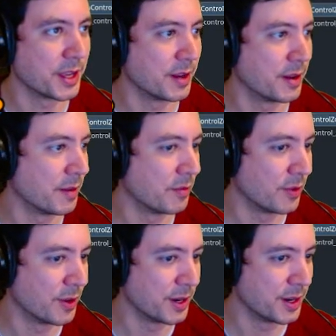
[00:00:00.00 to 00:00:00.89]
I'm
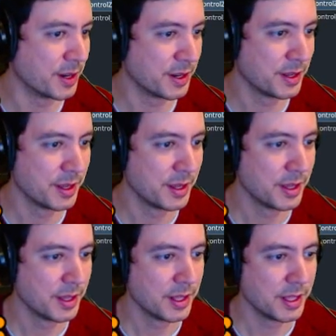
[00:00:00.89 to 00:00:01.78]
worried.
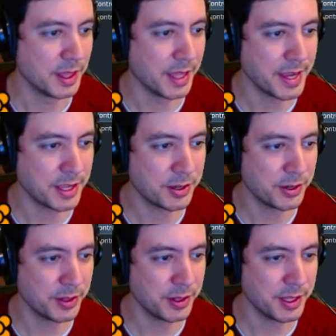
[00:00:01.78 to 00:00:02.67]
Light
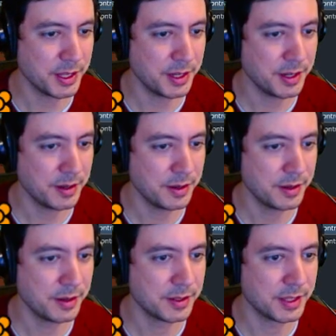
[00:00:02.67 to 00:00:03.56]
culling.
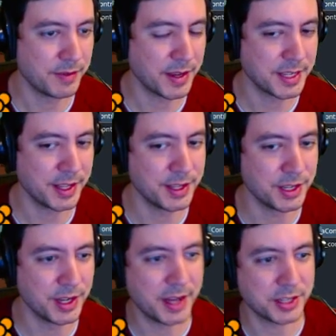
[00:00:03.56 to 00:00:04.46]
See, if I tell it
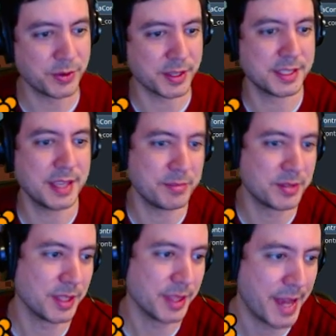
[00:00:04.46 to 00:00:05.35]
not to
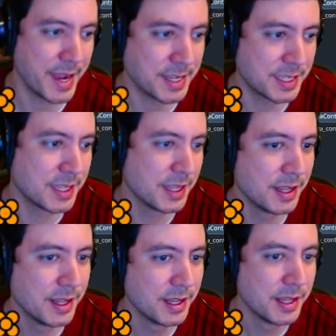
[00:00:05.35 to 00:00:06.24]
accept light,
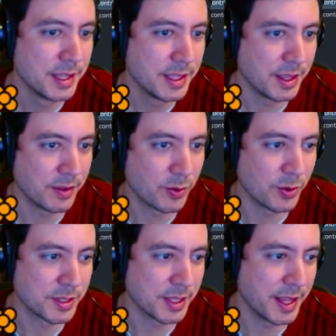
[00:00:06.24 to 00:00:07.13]
then of
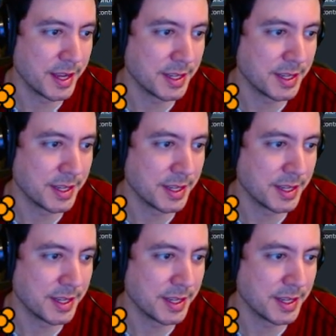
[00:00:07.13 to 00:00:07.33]
course the light